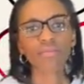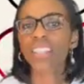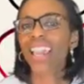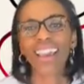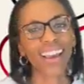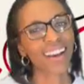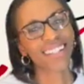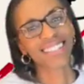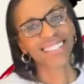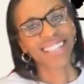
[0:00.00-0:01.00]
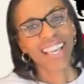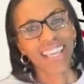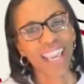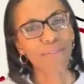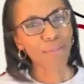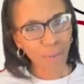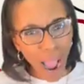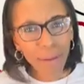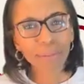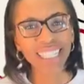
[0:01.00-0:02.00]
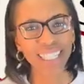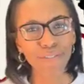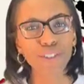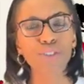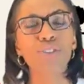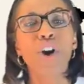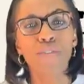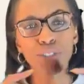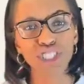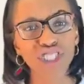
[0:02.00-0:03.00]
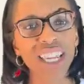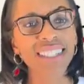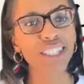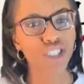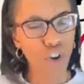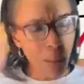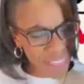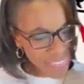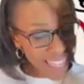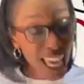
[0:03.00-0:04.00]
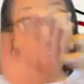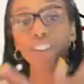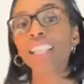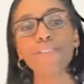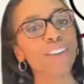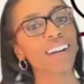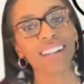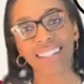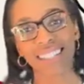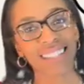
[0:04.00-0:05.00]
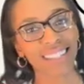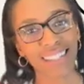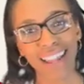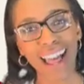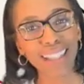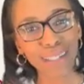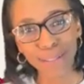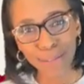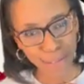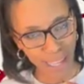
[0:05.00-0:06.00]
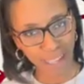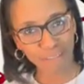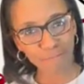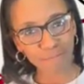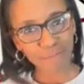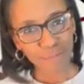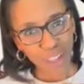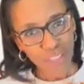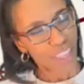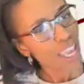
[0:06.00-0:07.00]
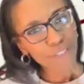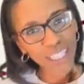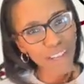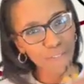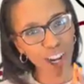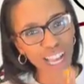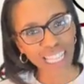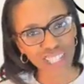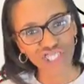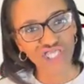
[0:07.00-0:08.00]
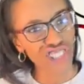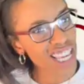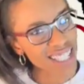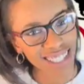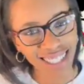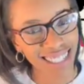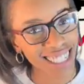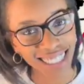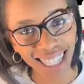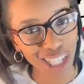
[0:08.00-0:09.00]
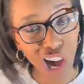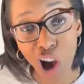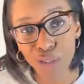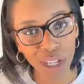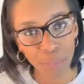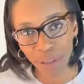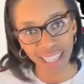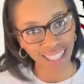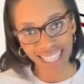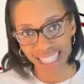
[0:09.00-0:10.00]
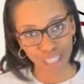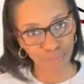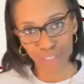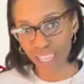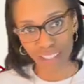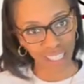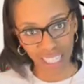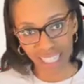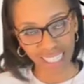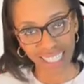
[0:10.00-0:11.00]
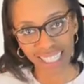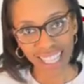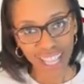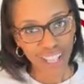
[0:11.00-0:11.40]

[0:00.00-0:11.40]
Yeah, it was probably difficult for Jesus too, but thankfully for us, hallelujah, thankfully for us, Jesus didn't get caught up in his feelings.